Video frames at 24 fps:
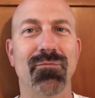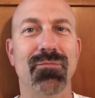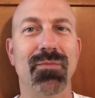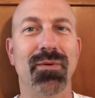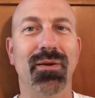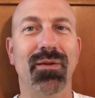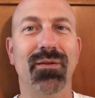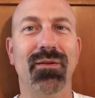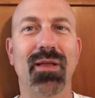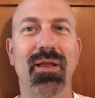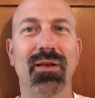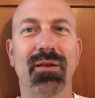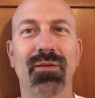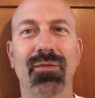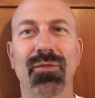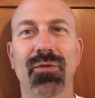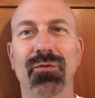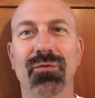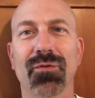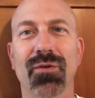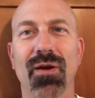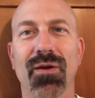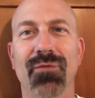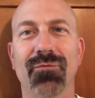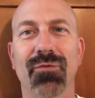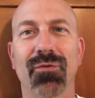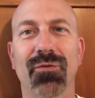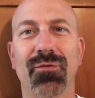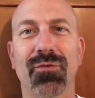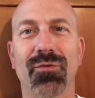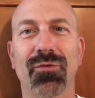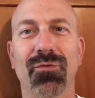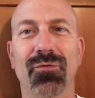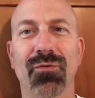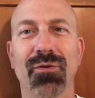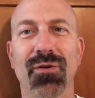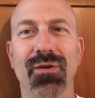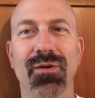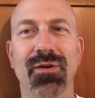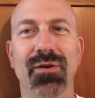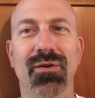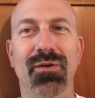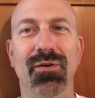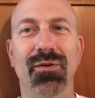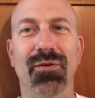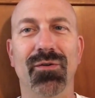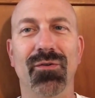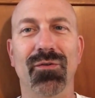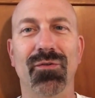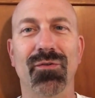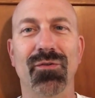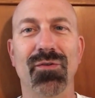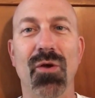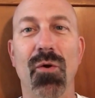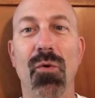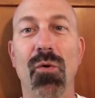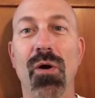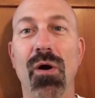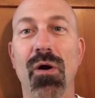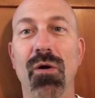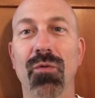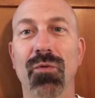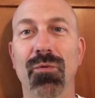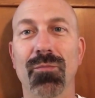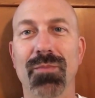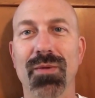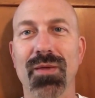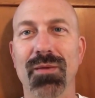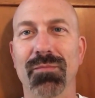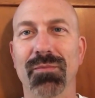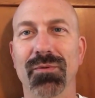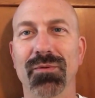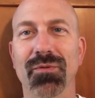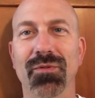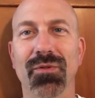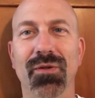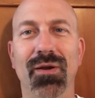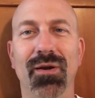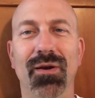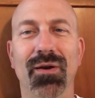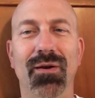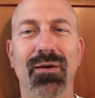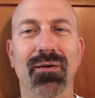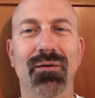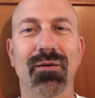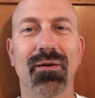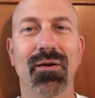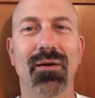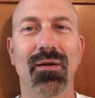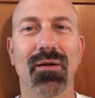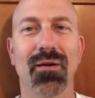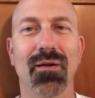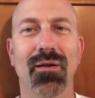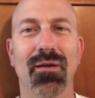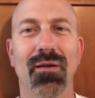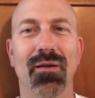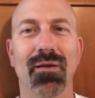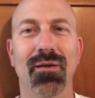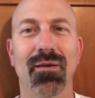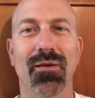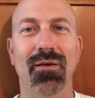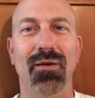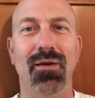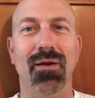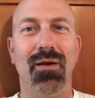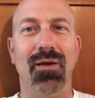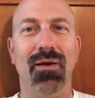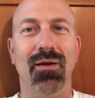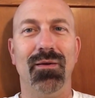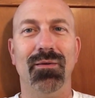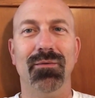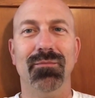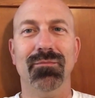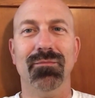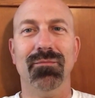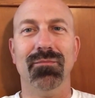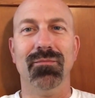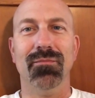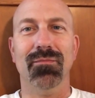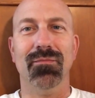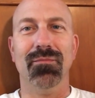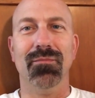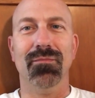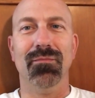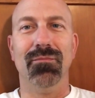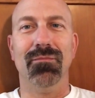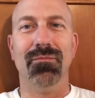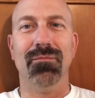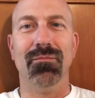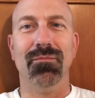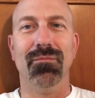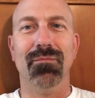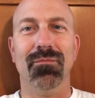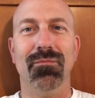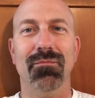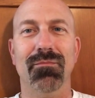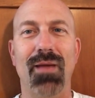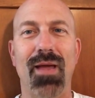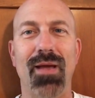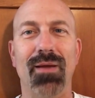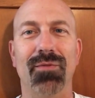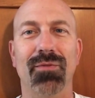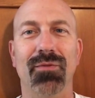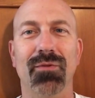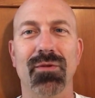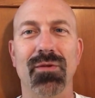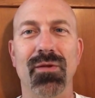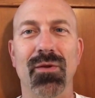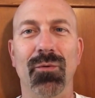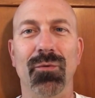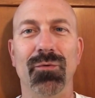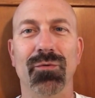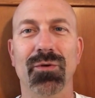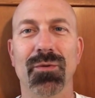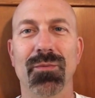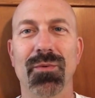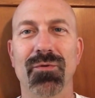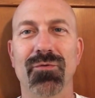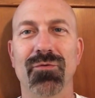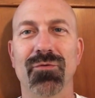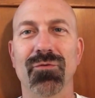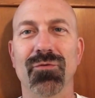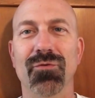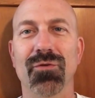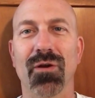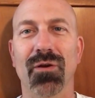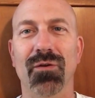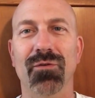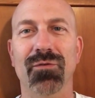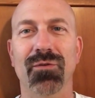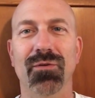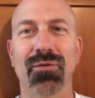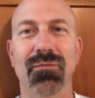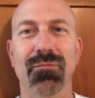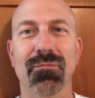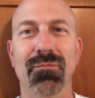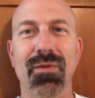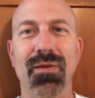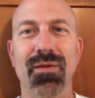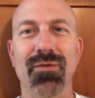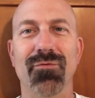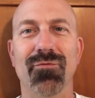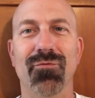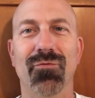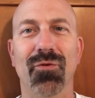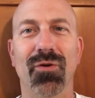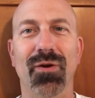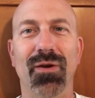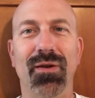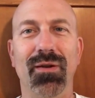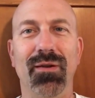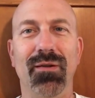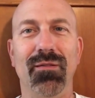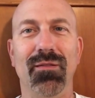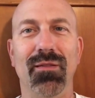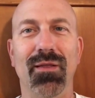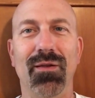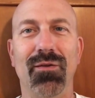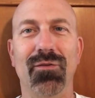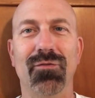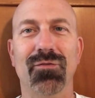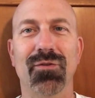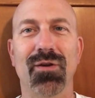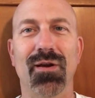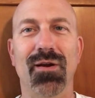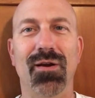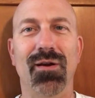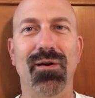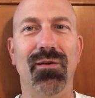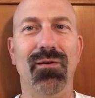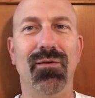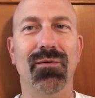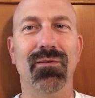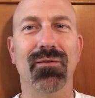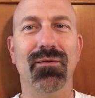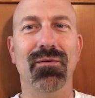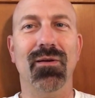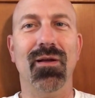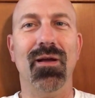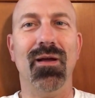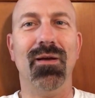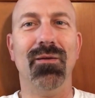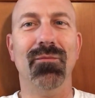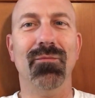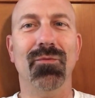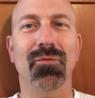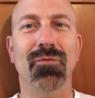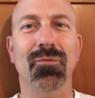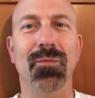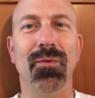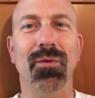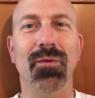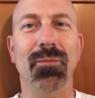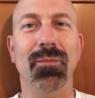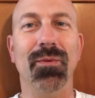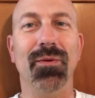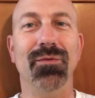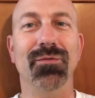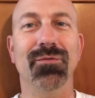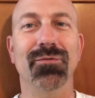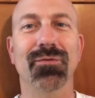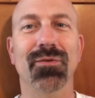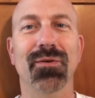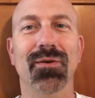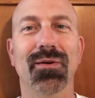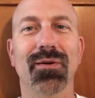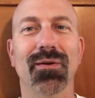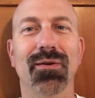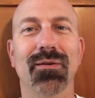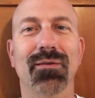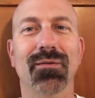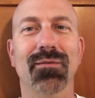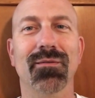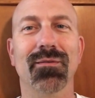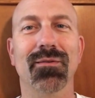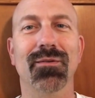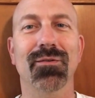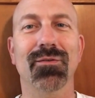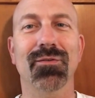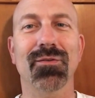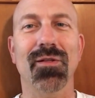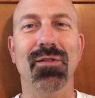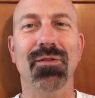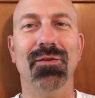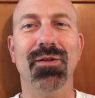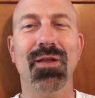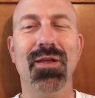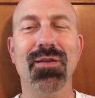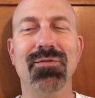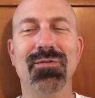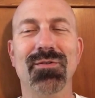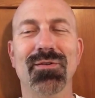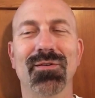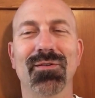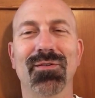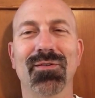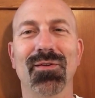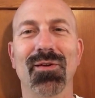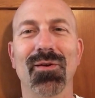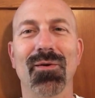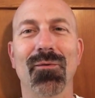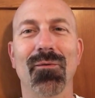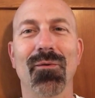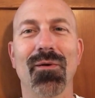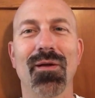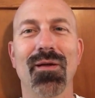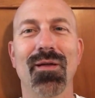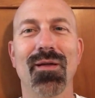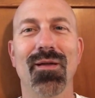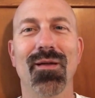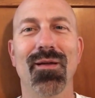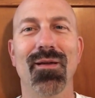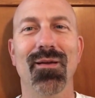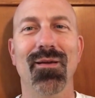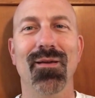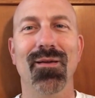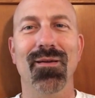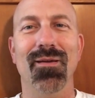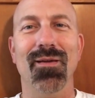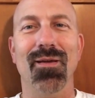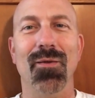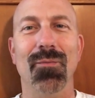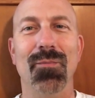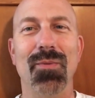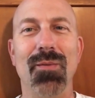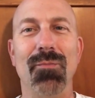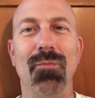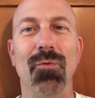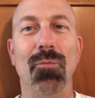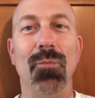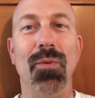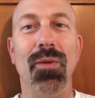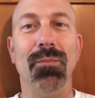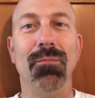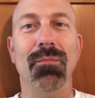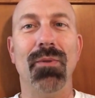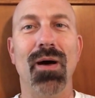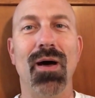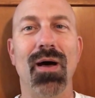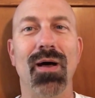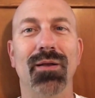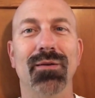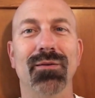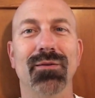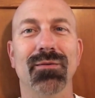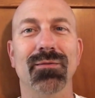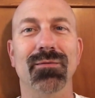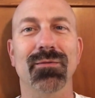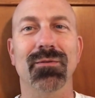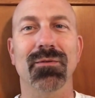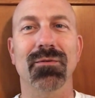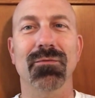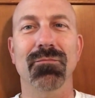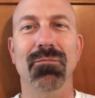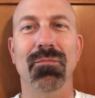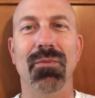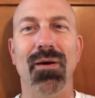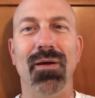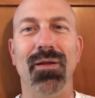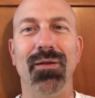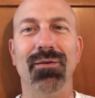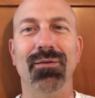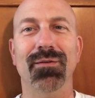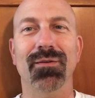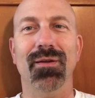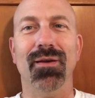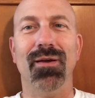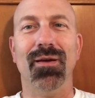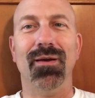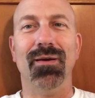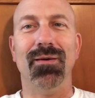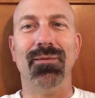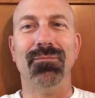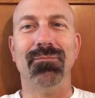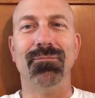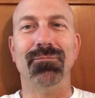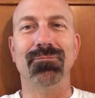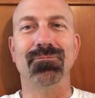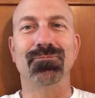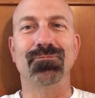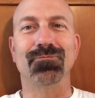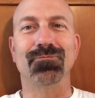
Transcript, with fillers: I've been attending those conferences for years. Know all the people there. Um, back you know, it was Commission Junction, Be Free, LinkShare. Um, there's been a bit of uh, consolidation, so you know people have been bought, but um,